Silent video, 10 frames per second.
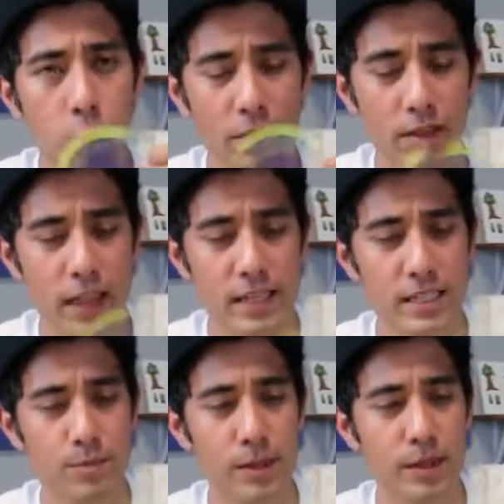with a
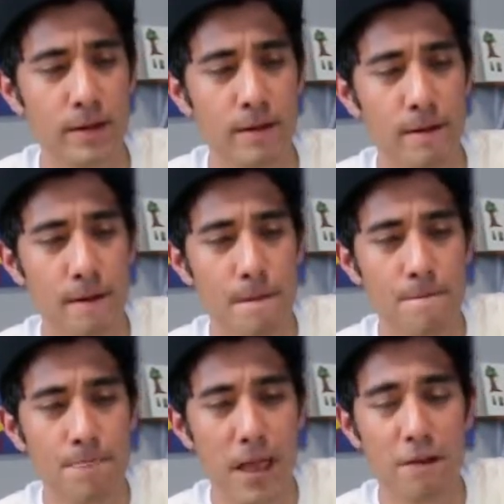light spin
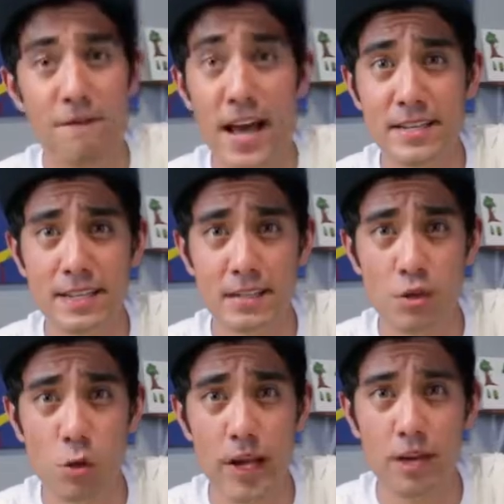how fast
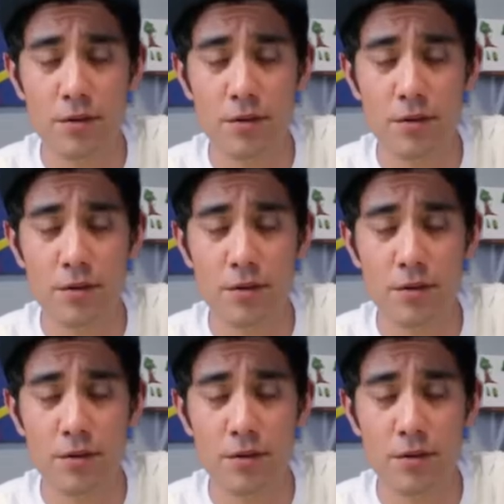that's going.